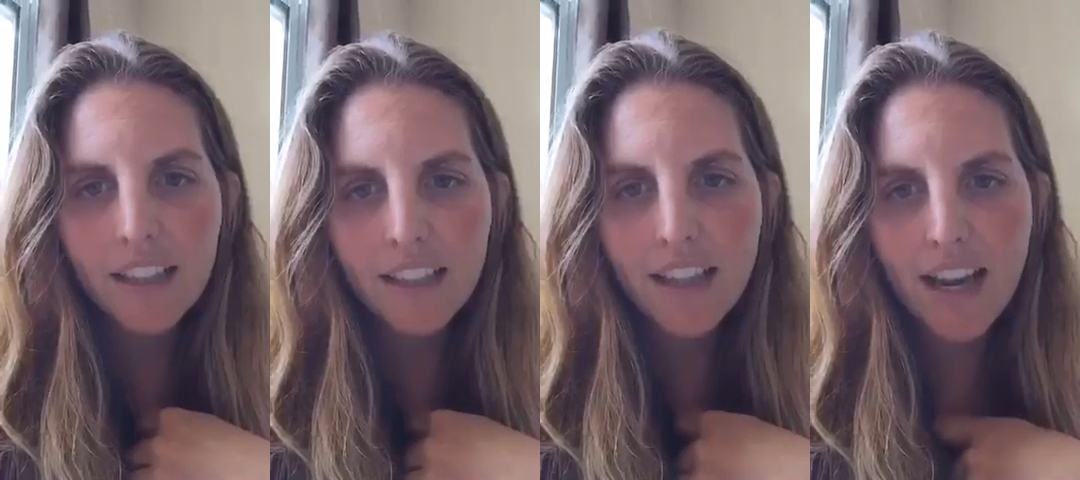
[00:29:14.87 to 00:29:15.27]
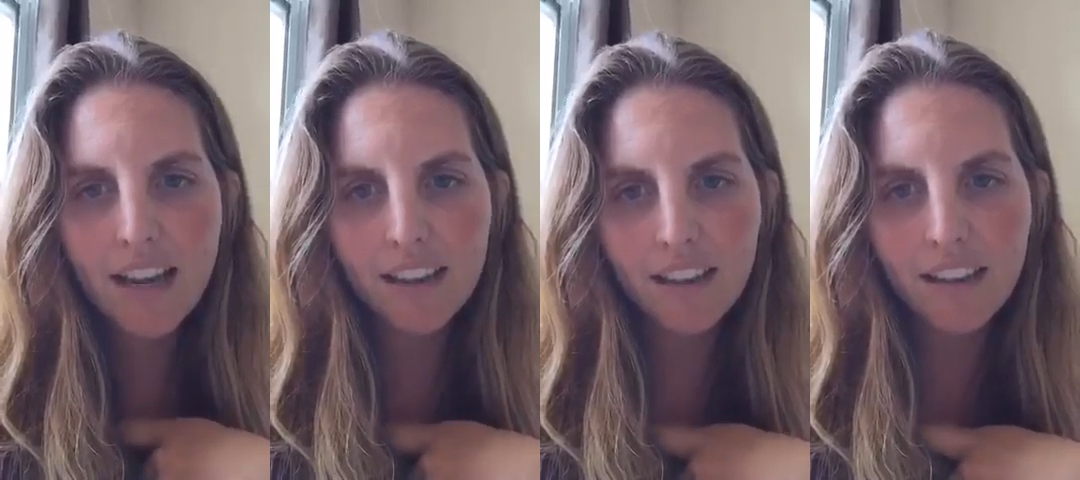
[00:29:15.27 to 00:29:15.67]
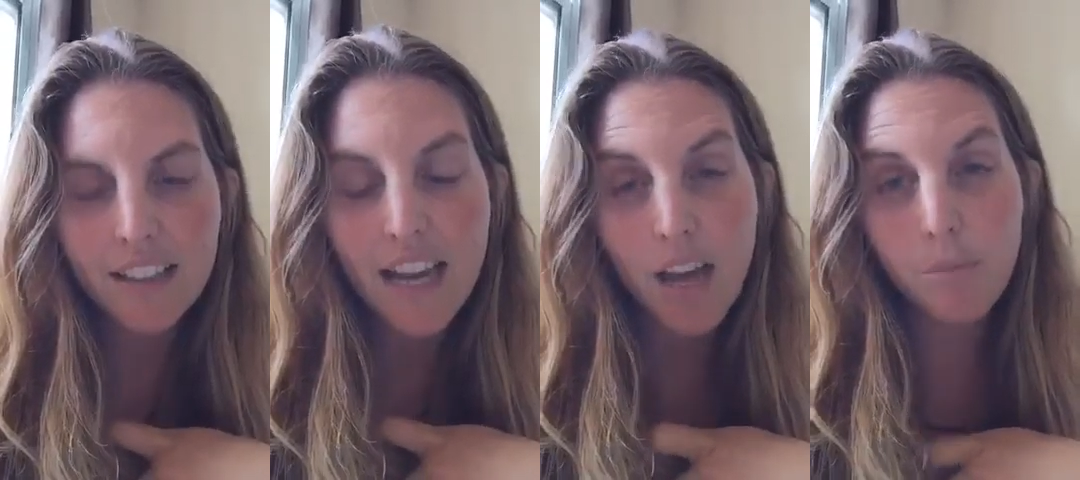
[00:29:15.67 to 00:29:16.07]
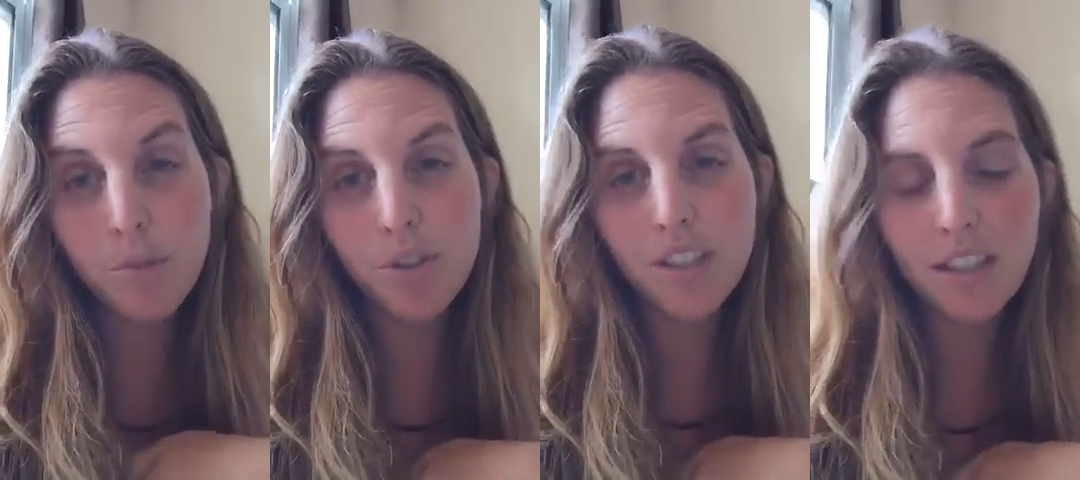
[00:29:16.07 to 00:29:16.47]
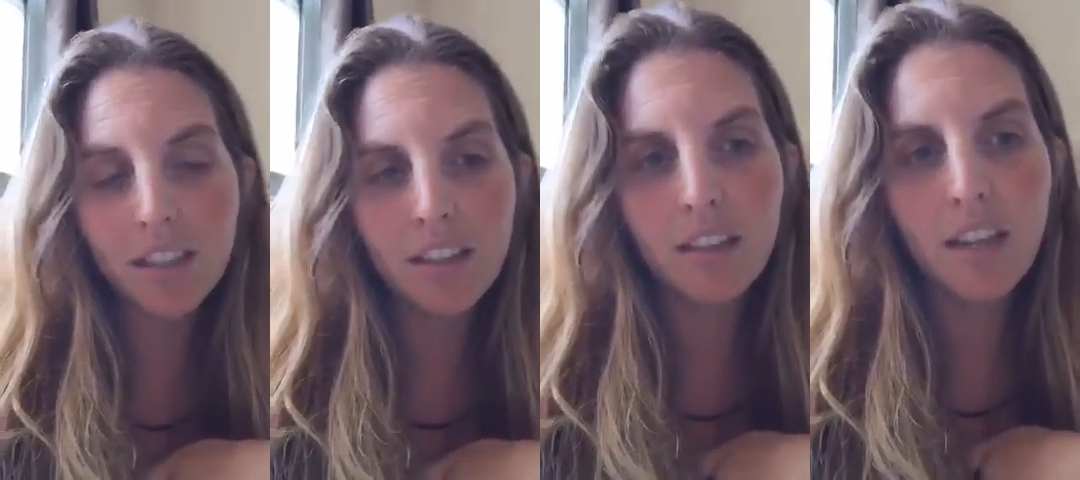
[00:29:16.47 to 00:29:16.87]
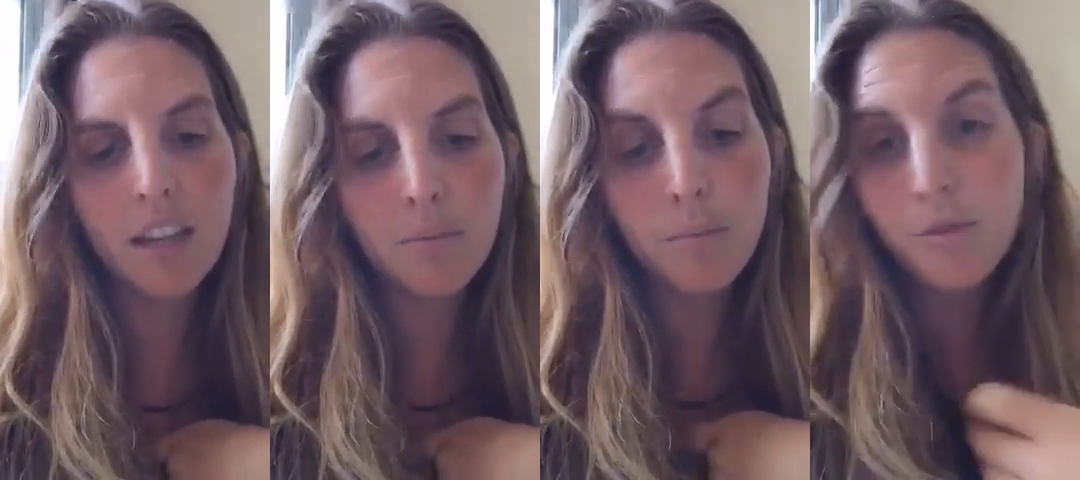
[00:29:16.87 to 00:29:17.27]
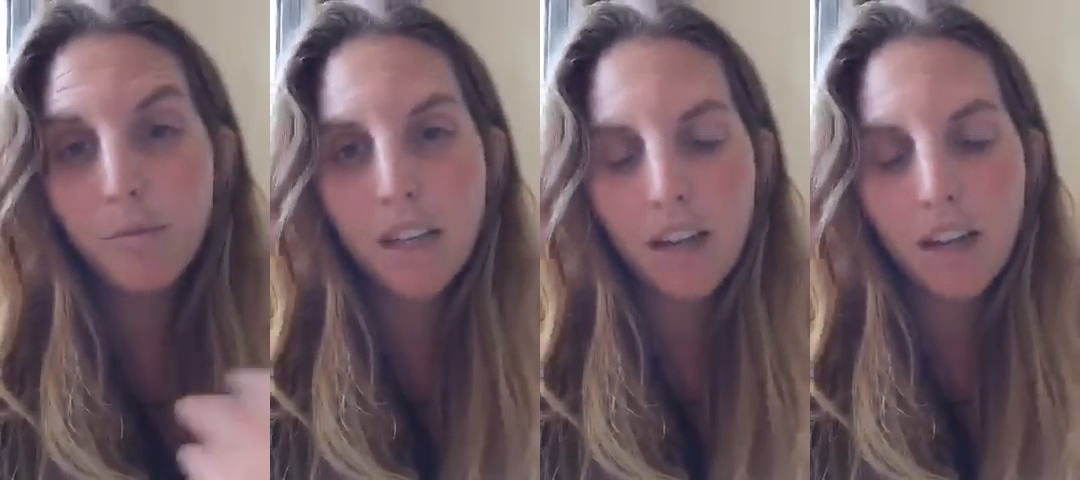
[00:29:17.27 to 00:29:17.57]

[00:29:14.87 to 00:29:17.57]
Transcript: yeah, music and movement.